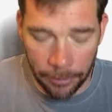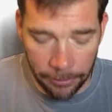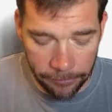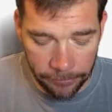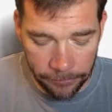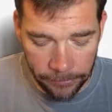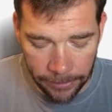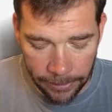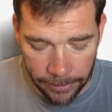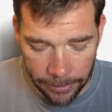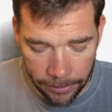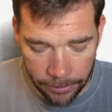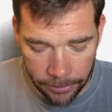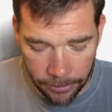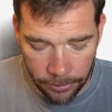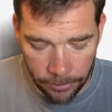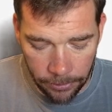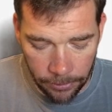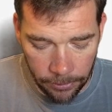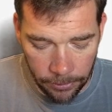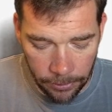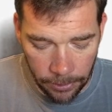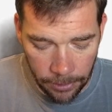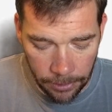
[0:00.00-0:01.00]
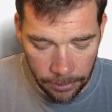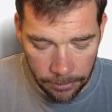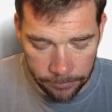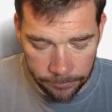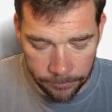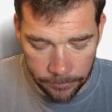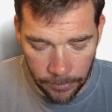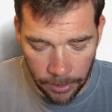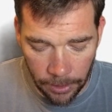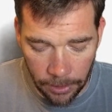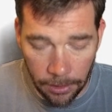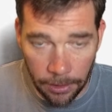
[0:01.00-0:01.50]
want to fly to
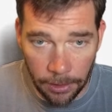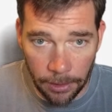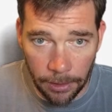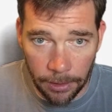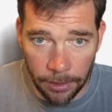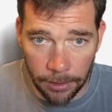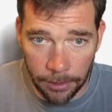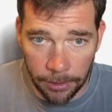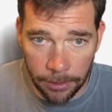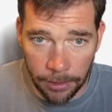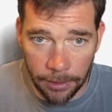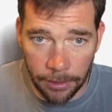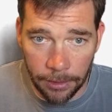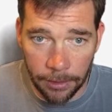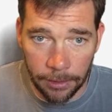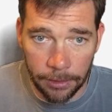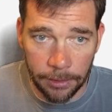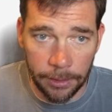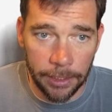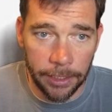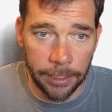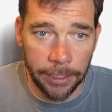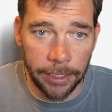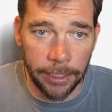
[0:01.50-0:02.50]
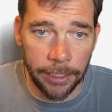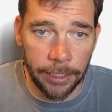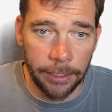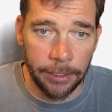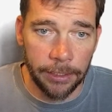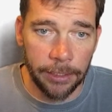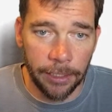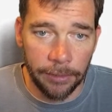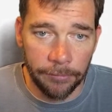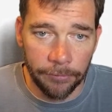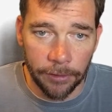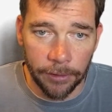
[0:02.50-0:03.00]
Hong Kong,
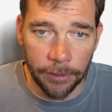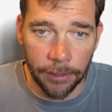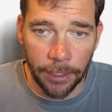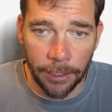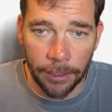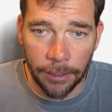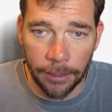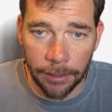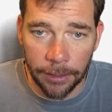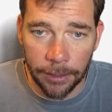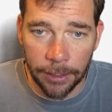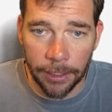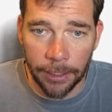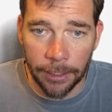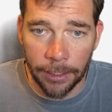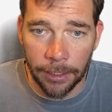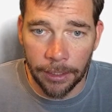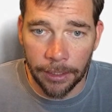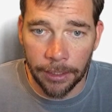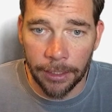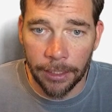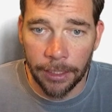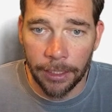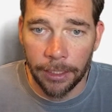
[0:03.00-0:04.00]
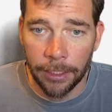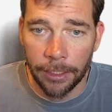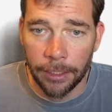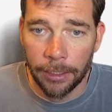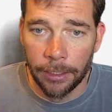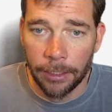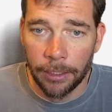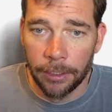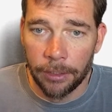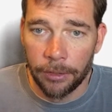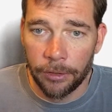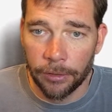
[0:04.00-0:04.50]
again, Denver to Hong Kong,
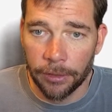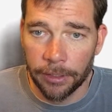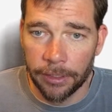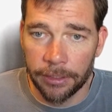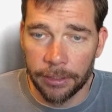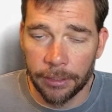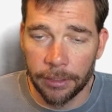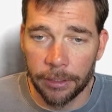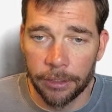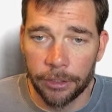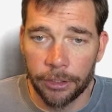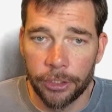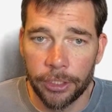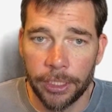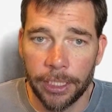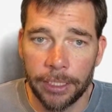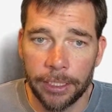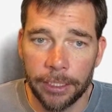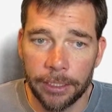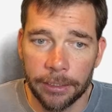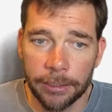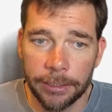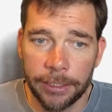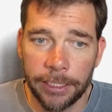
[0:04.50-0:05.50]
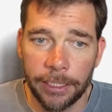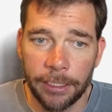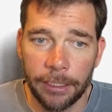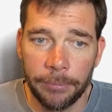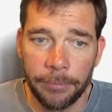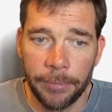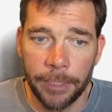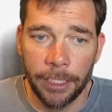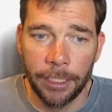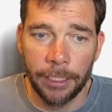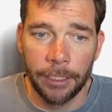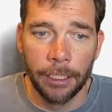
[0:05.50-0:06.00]
do a search, and it'll tell
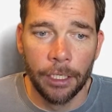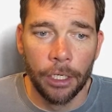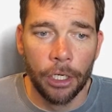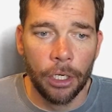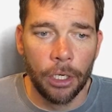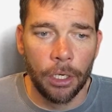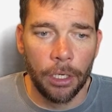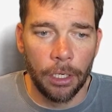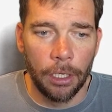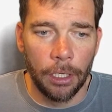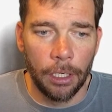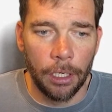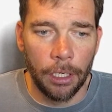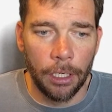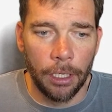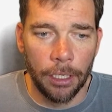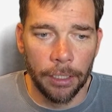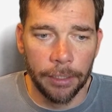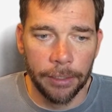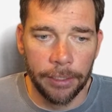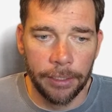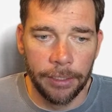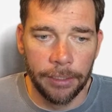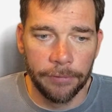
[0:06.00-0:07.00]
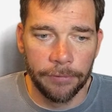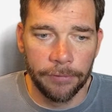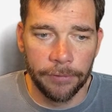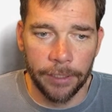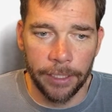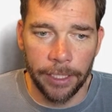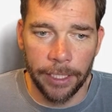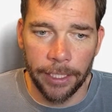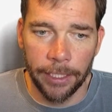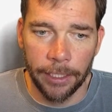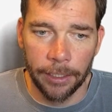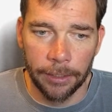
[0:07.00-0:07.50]
me all the
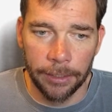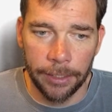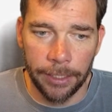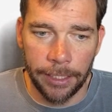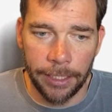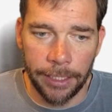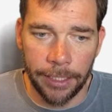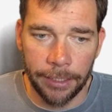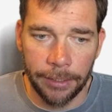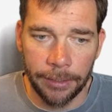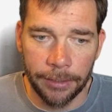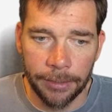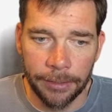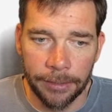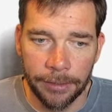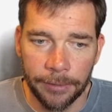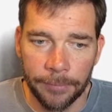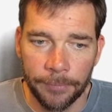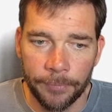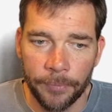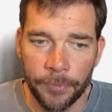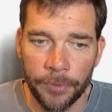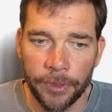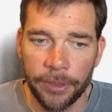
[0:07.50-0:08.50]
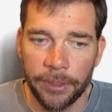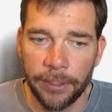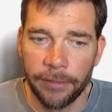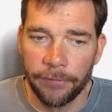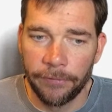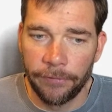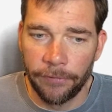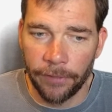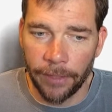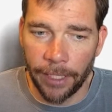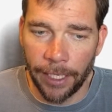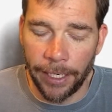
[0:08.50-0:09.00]
different airlines
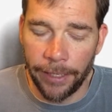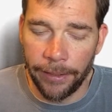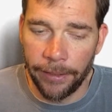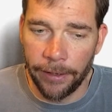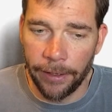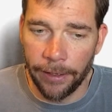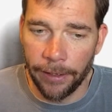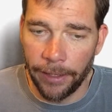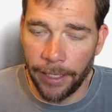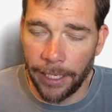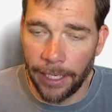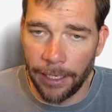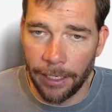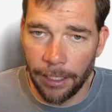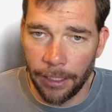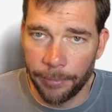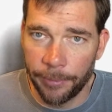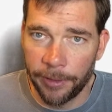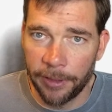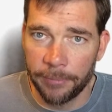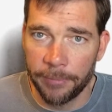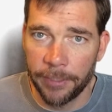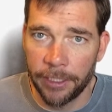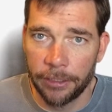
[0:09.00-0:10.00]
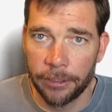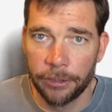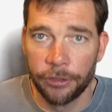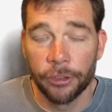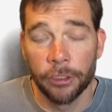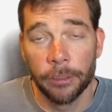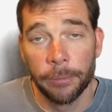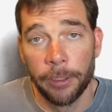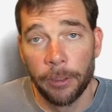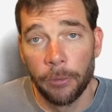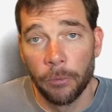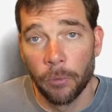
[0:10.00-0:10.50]
that fly there. That helps me
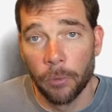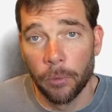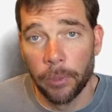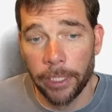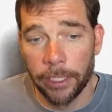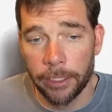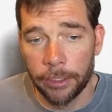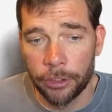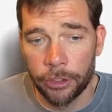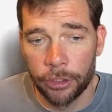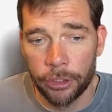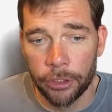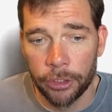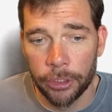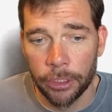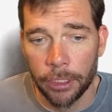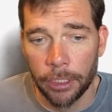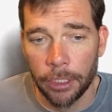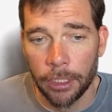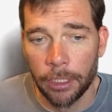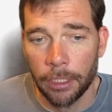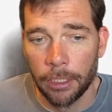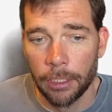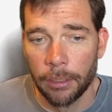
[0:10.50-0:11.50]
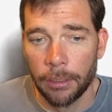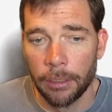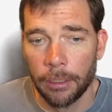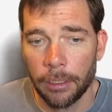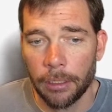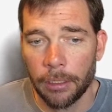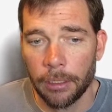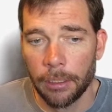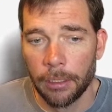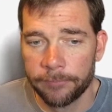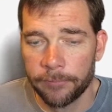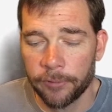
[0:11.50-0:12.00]
determine which
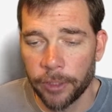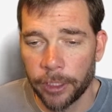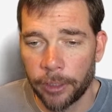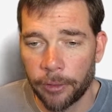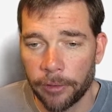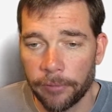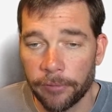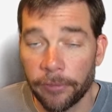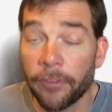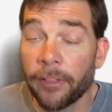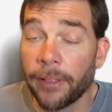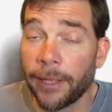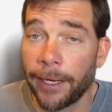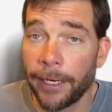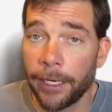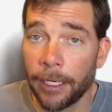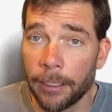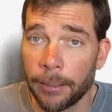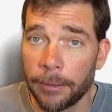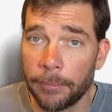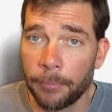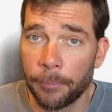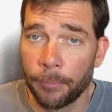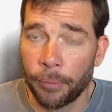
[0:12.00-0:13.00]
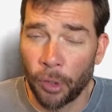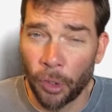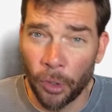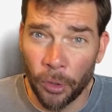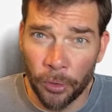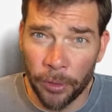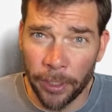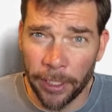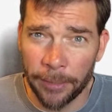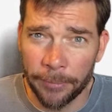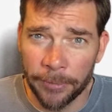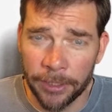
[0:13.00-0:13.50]
frequent flyer
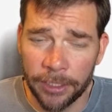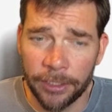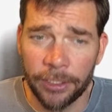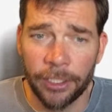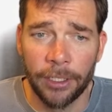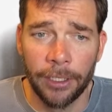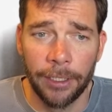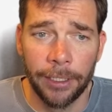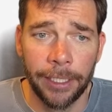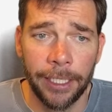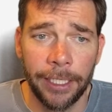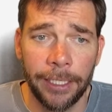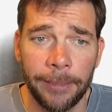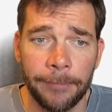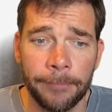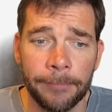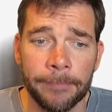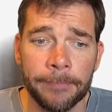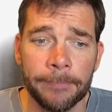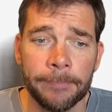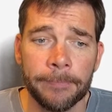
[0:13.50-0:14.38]
program to target.